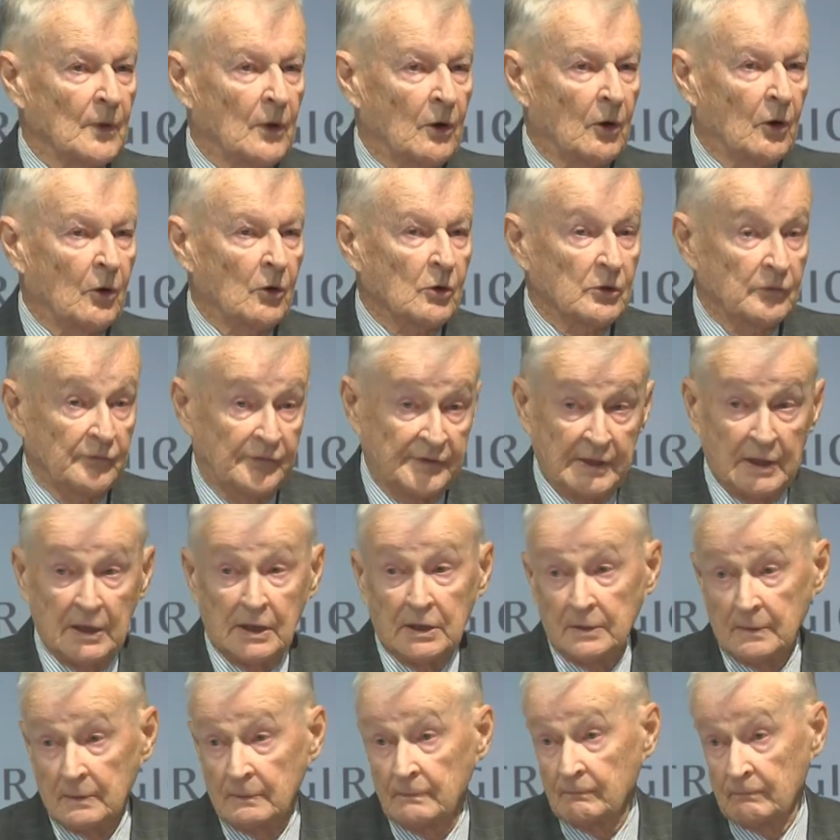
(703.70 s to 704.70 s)
Or if
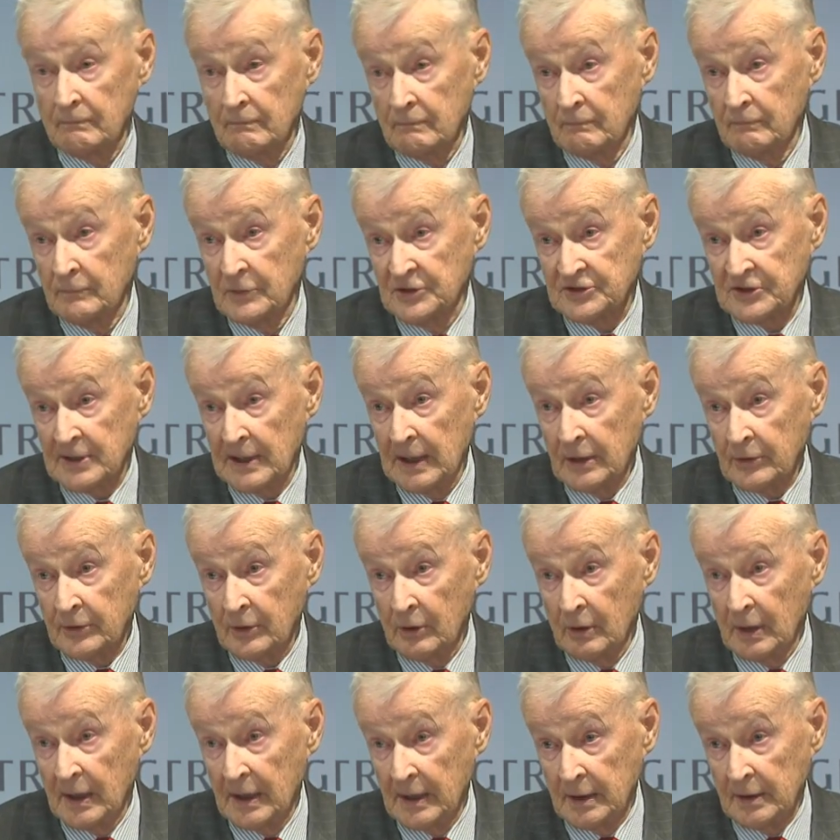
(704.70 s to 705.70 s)
they
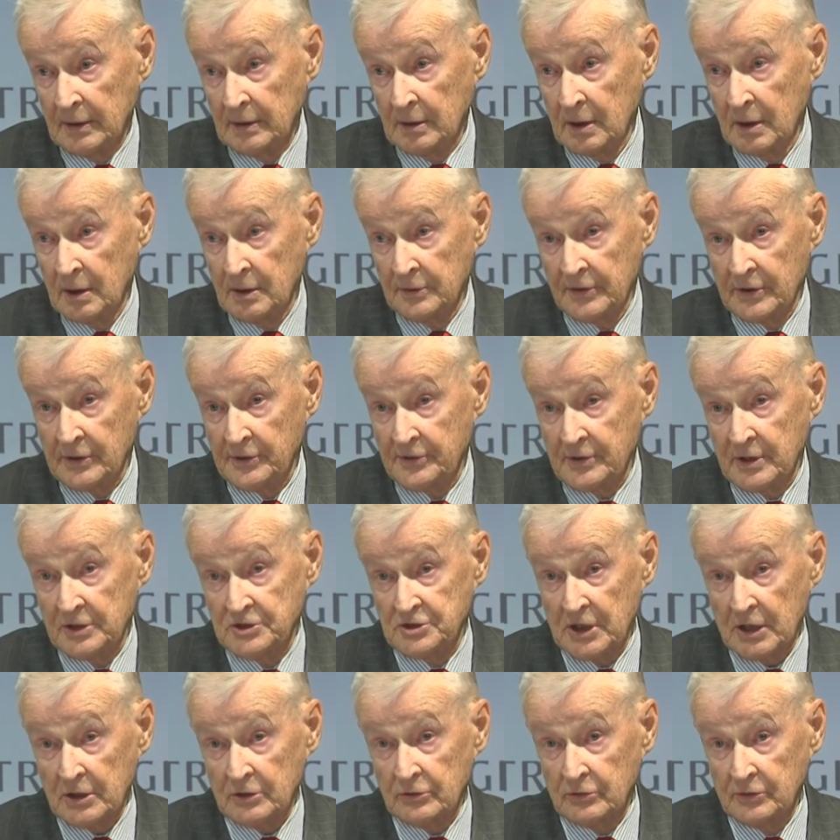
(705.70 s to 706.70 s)
miscalculate their
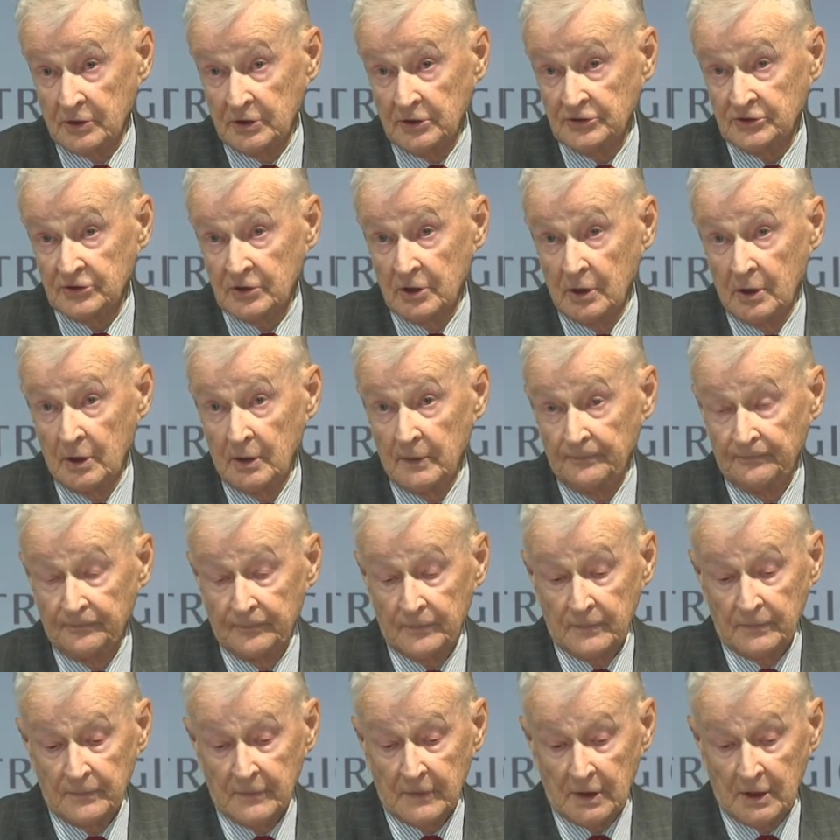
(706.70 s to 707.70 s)
trajectories,
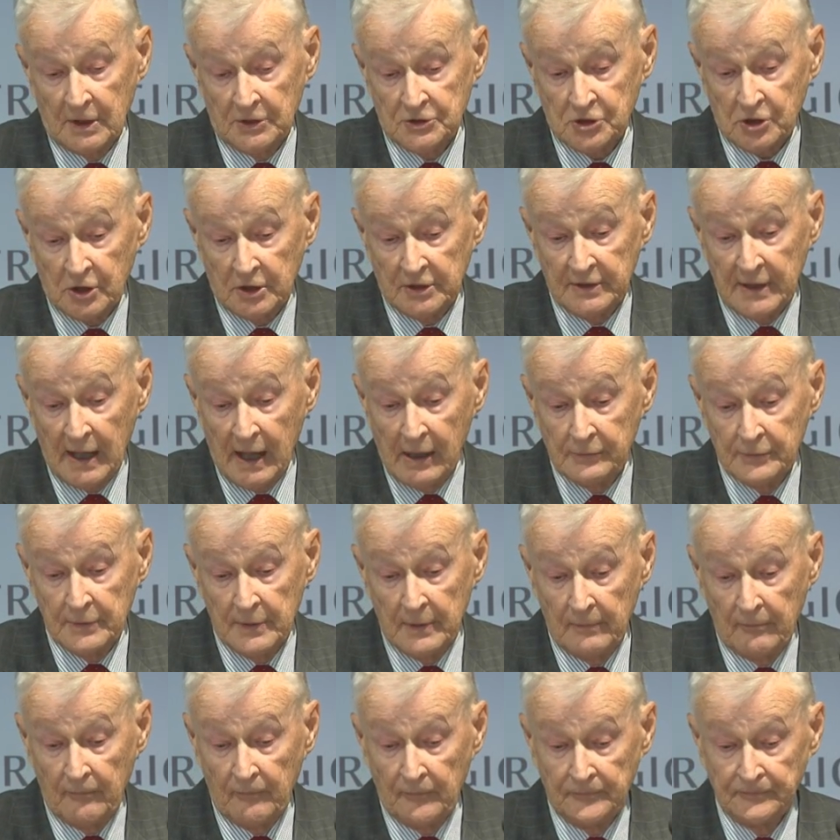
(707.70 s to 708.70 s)
get shut down.
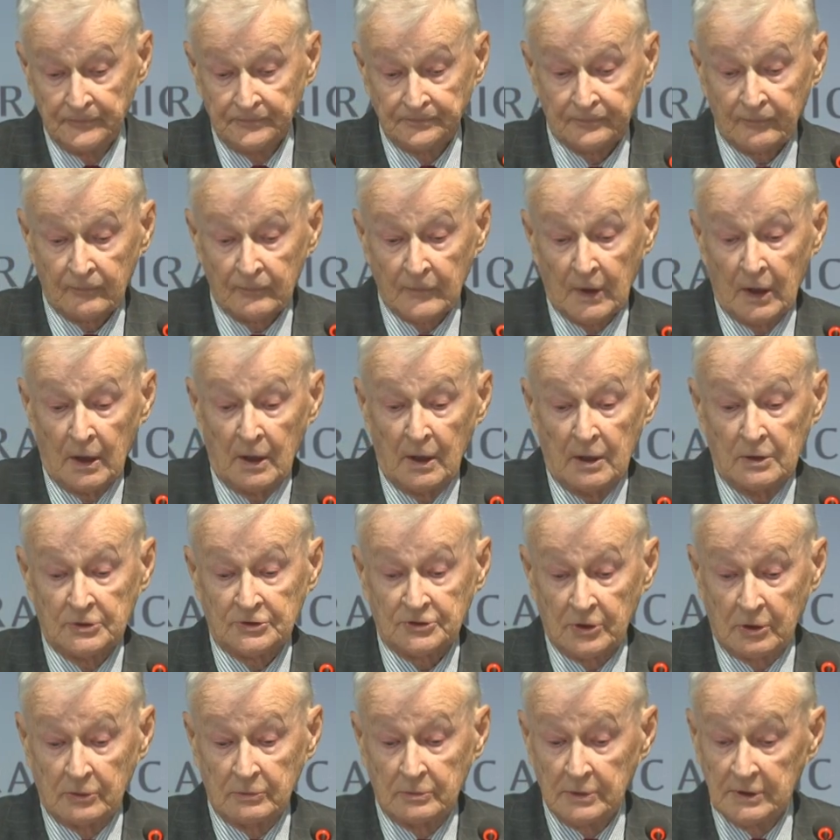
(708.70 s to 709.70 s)

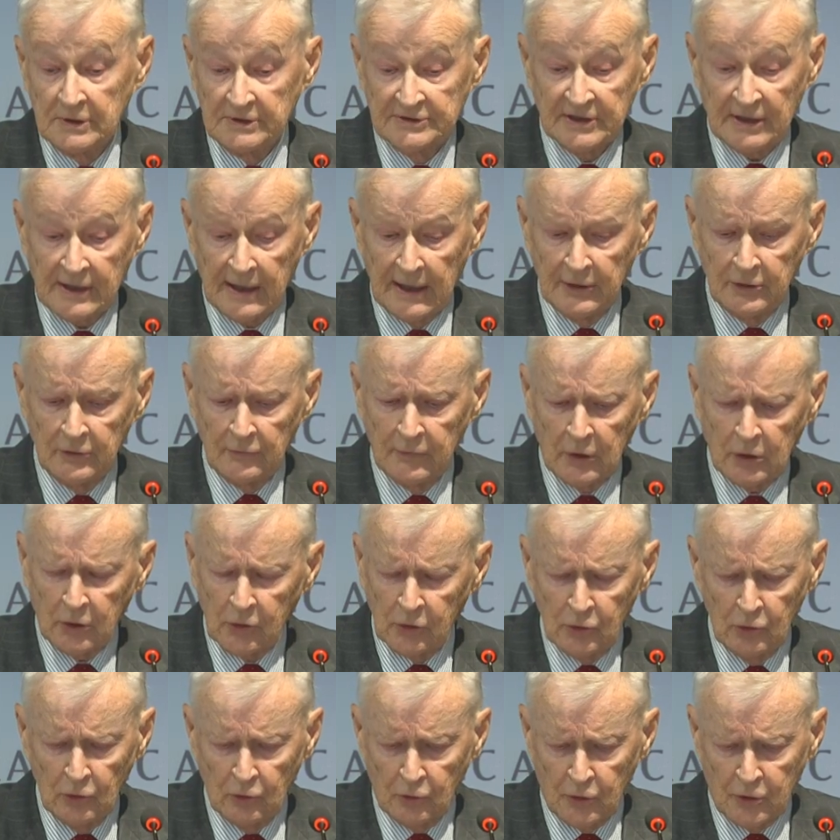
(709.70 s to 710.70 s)
So it's a kind of a
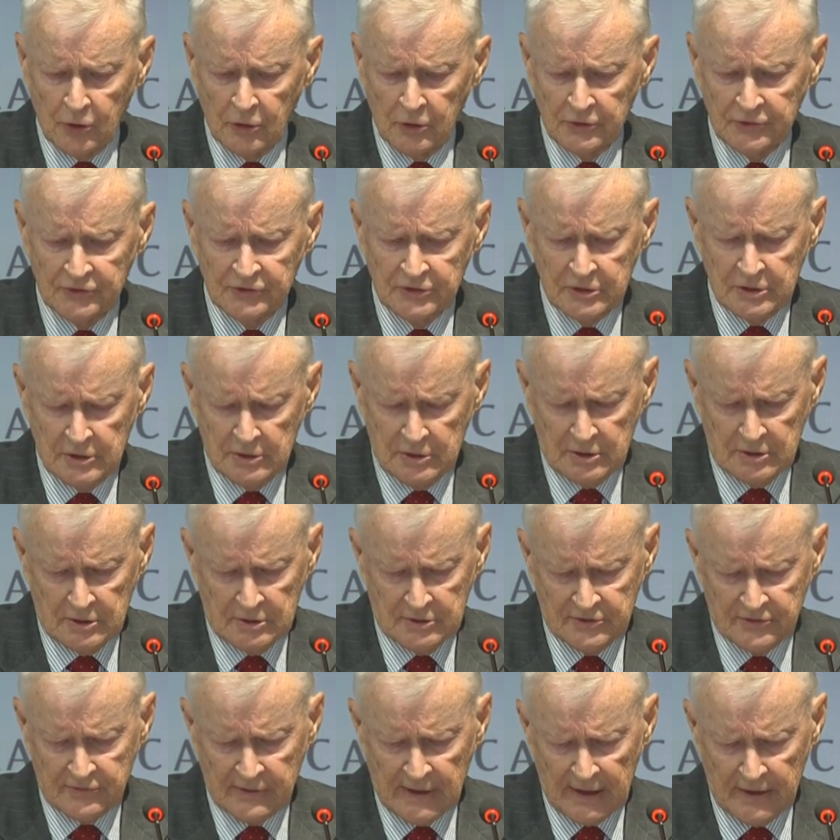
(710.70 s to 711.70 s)
curious
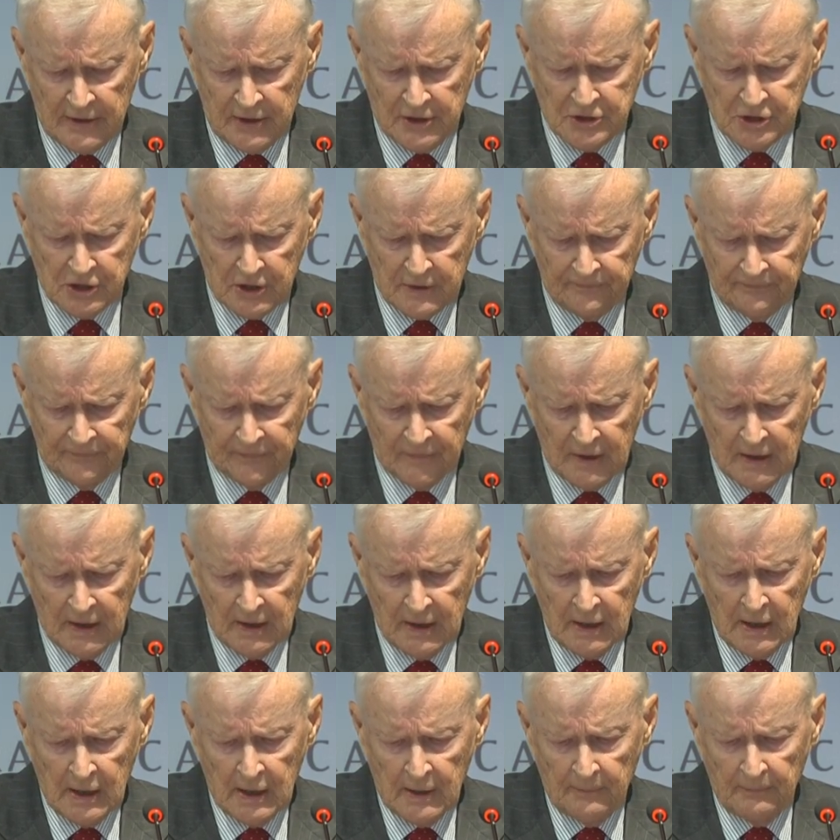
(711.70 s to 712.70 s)
strategy.
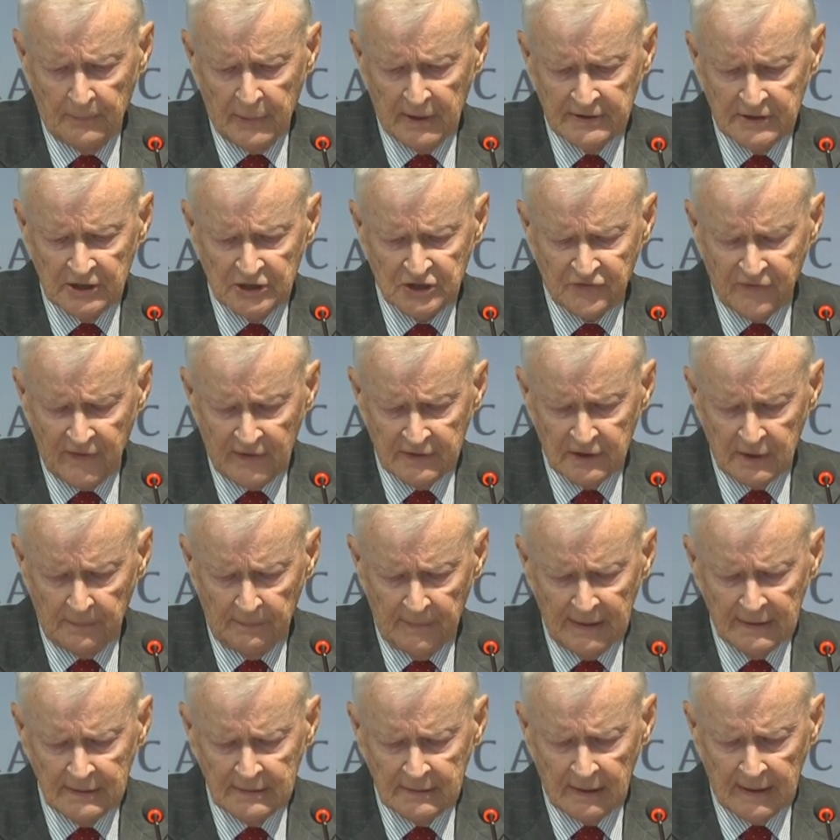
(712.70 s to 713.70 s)
But its
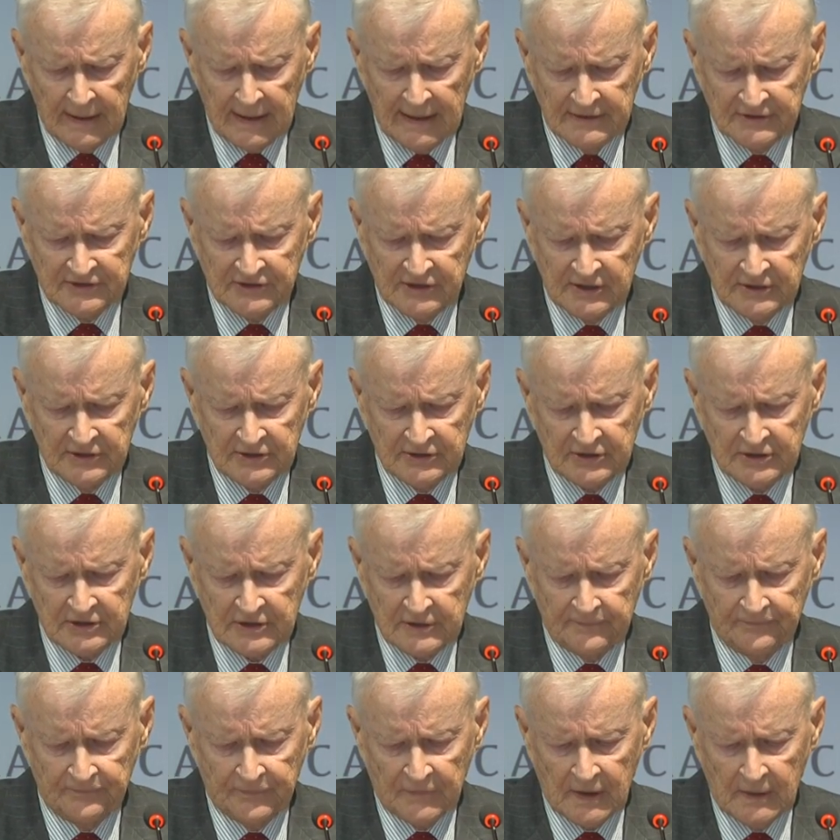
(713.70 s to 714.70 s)
fundamental
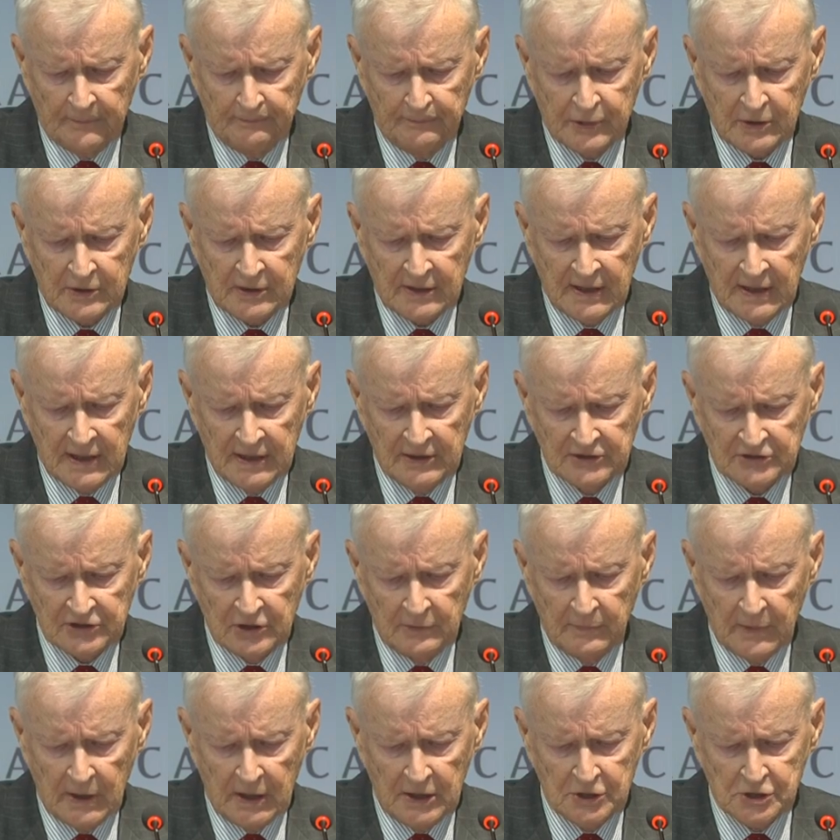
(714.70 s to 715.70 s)
essence pertains,
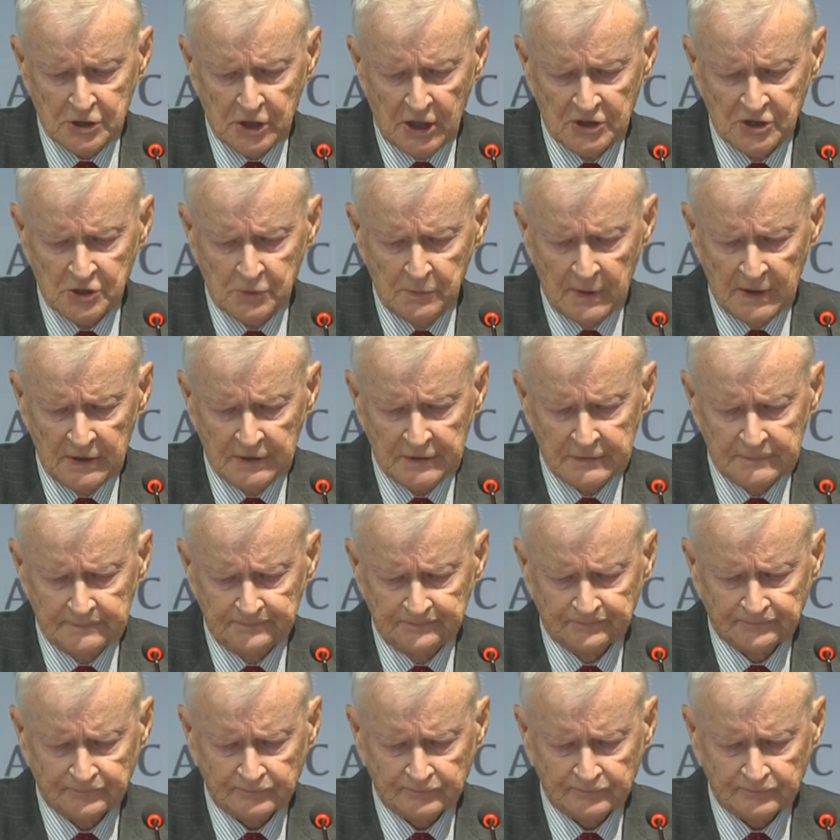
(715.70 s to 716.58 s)
in my judgment,